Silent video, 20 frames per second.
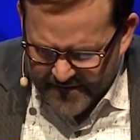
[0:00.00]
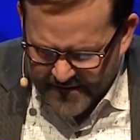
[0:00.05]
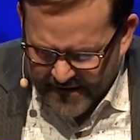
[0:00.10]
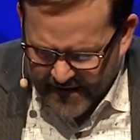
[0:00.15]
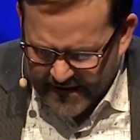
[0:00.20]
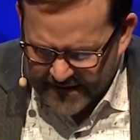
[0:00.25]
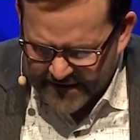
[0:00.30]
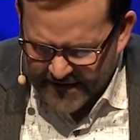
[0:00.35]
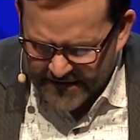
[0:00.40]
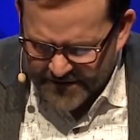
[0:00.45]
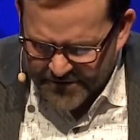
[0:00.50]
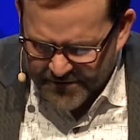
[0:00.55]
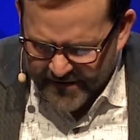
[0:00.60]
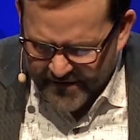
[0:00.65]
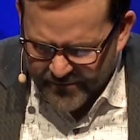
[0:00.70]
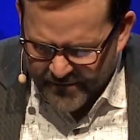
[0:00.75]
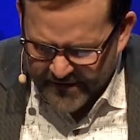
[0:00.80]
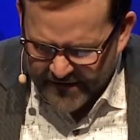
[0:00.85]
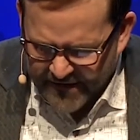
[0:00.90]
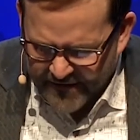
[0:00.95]

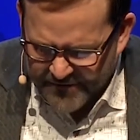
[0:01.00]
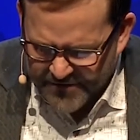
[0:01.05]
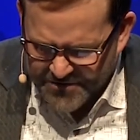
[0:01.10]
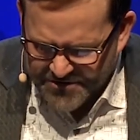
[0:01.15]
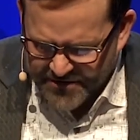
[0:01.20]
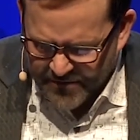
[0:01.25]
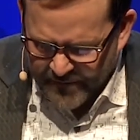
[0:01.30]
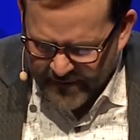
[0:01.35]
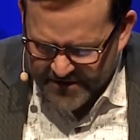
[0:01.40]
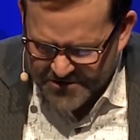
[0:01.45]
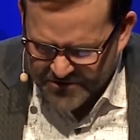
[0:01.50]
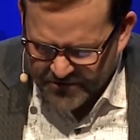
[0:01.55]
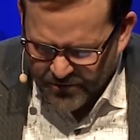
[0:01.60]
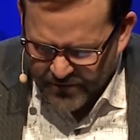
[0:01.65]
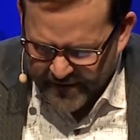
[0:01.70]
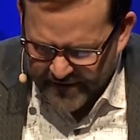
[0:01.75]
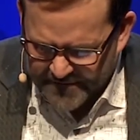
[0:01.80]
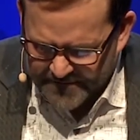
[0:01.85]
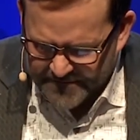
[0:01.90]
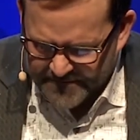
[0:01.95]
Hallelujah. We love you so much,
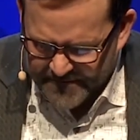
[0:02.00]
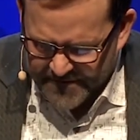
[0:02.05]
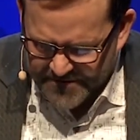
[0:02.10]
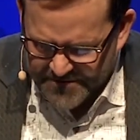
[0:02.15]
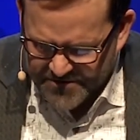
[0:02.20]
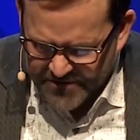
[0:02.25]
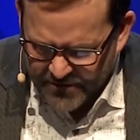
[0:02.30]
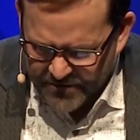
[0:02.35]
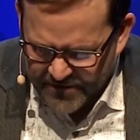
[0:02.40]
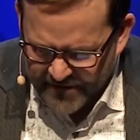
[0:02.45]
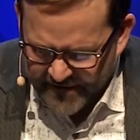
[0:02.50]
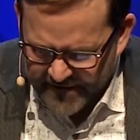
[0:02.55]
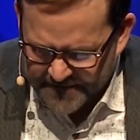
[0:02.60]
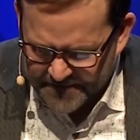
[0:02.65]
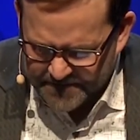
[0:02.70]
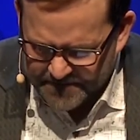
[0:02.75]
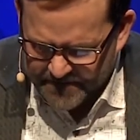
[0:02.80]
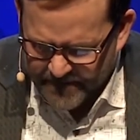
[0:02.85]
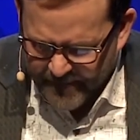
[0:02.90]
Lord. You're so good.